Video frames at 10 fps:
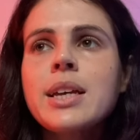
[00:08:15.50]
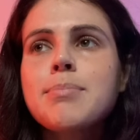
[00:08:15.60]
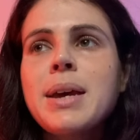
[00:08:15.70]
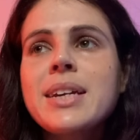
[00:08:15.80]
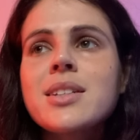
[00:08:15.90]

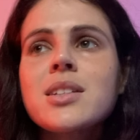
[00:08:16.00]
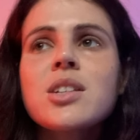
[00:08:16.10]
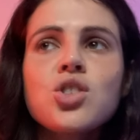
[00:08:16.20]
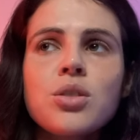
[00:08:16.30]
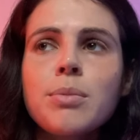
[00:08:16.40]
make a
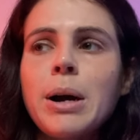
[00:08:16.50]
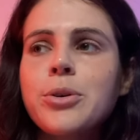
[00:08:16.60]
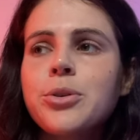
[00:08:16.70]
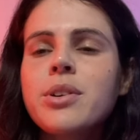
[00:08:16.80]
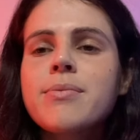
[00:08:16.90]
decision about
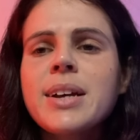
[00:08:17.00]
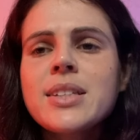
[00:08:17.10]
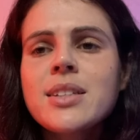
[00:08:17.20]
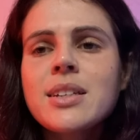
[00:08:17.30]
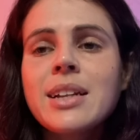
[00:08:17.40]
or
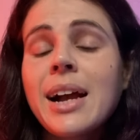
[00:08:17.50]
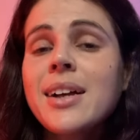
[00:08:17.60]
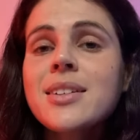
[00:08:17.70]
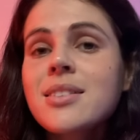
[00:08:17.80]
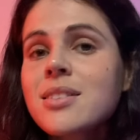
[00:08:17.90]
invest in
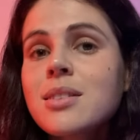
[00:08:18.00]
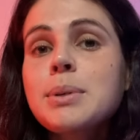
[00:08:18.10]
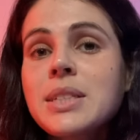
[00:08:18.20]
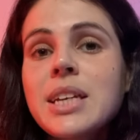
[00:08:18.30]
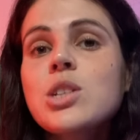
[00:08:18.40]
has the
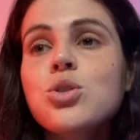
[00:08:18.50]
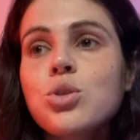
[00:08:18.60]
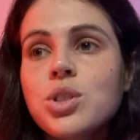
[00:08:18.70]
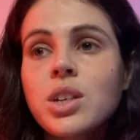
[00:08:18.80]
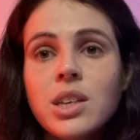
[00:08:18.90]
potential
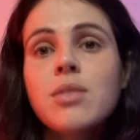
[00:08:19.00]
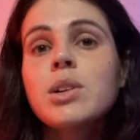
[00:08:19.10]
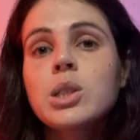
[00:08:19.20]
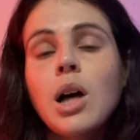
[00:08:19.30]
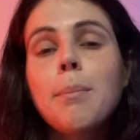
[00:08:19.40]
to give a
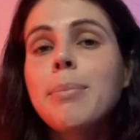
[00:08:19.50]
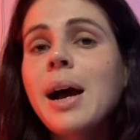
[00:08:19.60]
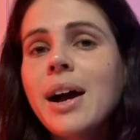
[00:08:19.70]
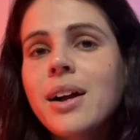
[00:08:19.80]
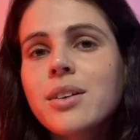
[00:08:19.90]
lot
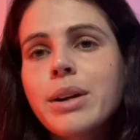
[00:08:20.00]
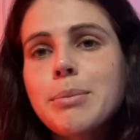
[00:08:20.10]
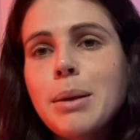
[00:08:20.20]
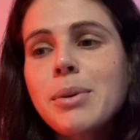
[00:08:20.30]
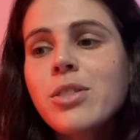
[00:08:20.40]
back, right?
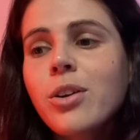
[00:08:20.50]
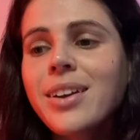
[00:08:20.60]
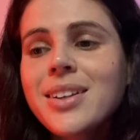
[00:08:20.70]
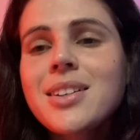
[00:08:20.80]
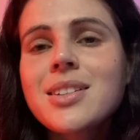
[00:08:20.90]
Maybe there
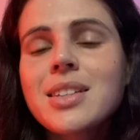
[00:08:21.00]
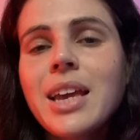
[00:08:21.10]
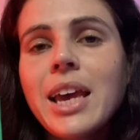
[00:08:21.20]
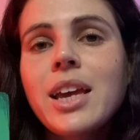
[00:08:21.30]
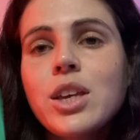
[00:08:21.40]
is
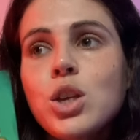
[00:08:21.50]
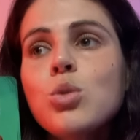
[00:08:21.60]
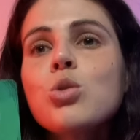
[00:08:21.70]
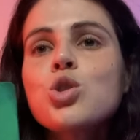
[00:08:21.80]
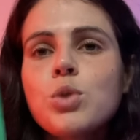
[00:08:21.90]
a
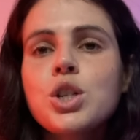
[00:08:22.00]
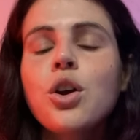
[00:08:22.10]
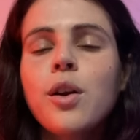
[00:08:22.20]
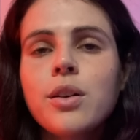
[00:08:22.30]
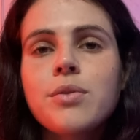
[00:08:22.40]
huge
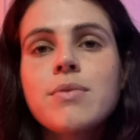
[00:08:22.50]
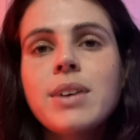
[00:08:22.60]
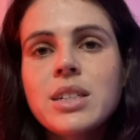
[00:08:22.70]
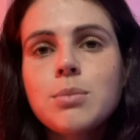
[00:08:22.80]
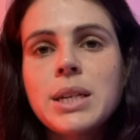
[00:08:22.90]
return of
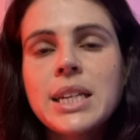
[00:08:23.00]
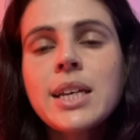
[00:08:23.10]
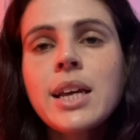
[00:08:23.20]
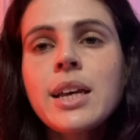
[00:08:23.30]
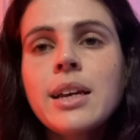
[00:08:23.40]
investment
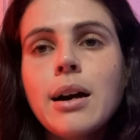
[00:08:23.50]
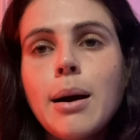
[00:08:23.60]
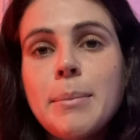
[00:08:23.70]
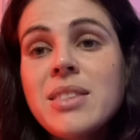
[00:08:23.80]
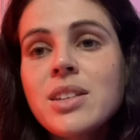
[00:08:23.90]

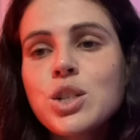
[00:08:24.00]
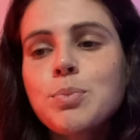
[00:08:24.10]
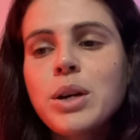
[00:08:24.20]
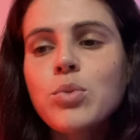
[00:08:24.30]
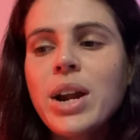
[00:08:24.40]
um, in this,
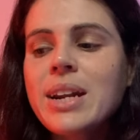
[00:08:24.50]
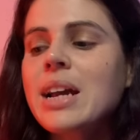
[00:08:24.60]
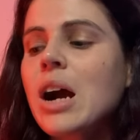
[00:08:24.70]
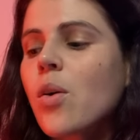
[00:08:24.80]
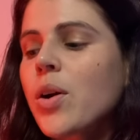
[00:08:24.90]
but right
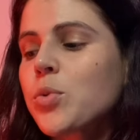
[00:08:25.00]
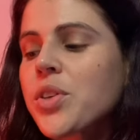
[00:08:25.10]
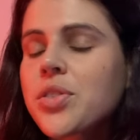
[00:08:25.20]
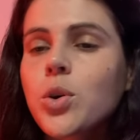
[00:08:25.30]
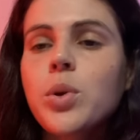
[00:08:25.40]
now
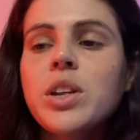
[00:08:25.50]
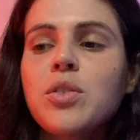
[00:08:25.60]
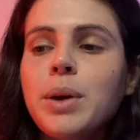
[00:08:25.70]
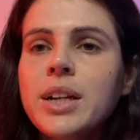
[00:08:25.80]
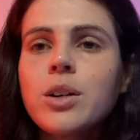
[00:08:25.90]
with the Queen
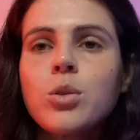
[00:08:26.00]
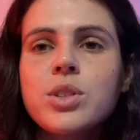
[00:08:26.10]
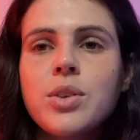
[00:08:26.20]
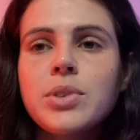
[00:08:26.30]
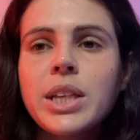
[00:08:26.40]
of Pentacles,
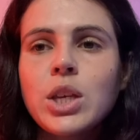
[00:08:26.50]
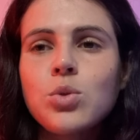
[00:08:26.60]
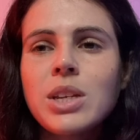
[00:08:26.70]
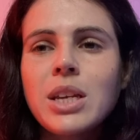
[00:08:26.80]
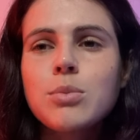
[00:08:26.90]
I feel like you
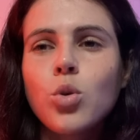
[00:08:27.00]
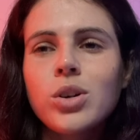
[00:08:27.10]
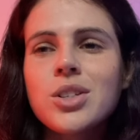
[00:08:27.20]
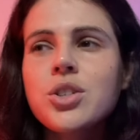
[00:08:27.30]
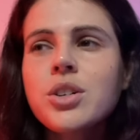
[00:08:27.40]
need
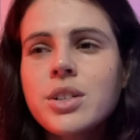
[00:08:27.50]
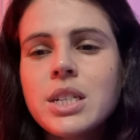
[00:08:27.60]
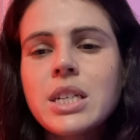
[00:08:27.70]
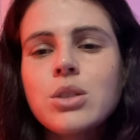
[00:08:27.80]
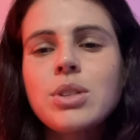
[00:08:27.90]
more
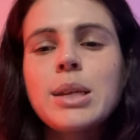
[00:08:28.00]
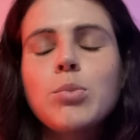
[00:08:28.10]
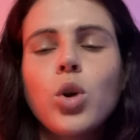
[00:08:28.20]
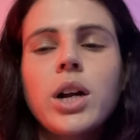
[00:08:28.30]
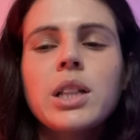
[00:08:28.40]
certainty, you need
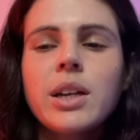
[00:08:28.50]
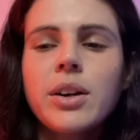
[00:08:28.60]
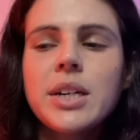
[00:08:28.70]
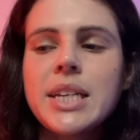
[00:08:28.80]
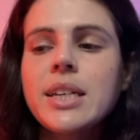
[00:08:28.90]
more
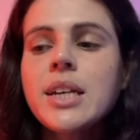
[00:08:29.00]
clarity,